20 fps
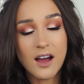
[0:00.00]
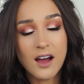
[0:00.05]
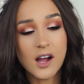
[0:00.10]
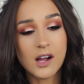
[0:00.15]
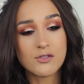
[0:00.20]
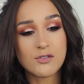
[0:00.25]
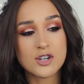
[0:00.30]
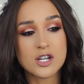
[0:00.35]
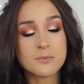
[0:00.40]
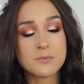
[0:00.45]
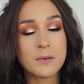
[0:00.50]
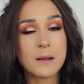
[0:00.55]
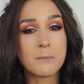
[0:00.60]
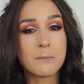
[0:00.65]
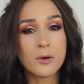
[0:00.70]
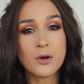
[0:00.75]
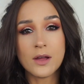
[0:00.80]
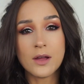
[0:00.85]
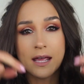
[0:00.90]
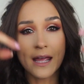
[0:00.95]
I've just been
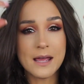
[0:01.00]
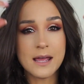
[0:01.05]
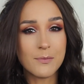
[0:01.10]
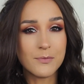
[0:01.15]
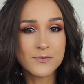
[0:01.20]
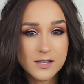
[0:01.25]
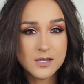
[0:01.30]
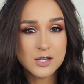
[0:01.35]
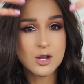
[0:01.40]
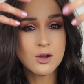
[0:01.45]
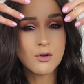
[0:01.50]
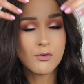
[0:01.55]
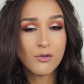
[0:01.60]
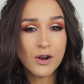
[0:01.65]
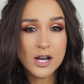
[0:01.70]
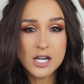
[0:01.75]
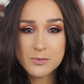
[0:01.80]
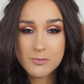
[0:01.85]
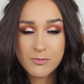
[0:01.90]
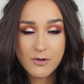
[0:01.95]
putting it in two
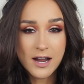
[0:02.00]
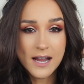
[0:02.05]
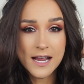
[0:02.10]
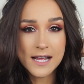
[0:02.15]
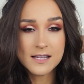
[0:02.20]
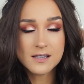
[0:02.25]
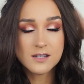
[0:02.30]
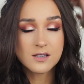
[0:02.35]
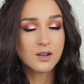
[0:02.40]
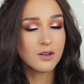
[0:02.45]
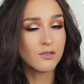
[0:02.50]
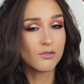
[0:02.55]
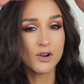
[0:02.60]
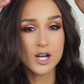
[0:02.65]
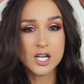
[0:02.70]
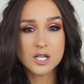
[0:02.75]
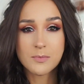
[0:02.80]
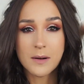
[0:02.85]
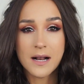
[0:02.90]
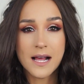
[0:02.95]
French braids, two
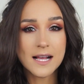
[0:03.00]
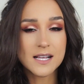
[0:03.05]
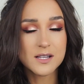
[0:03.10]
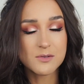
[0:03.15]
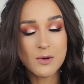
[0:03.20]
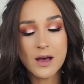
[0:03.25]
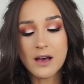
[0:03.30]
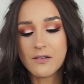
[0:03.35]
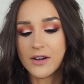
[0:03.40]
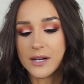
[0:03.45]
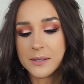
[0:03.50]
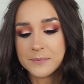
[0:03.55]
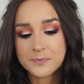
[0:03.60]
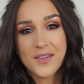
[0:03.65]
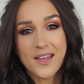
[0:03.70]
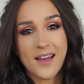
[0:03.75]
French plaits, whatever.